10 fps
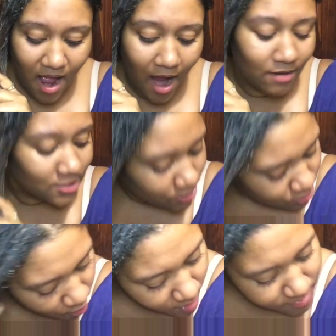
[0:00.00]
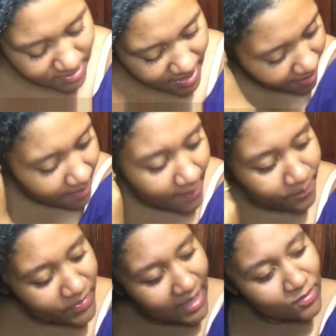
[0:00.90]
I was so upset.
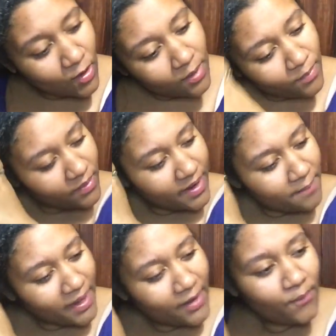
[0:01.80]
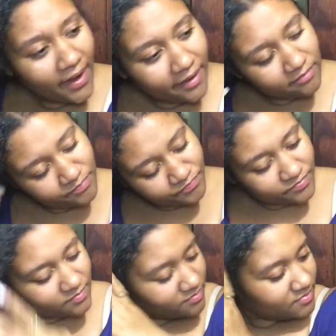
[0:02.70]
Then I thought about it. I'm like, wait,
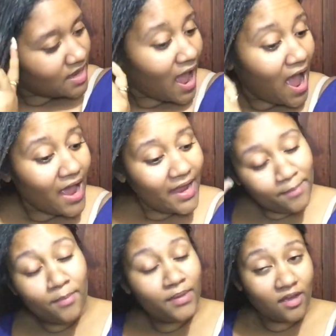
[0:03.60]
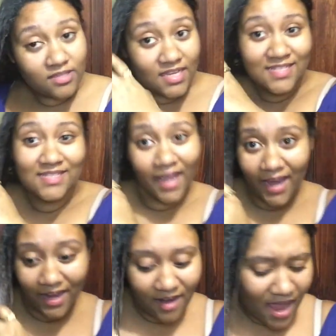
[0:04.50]
I am a Beyonce fan.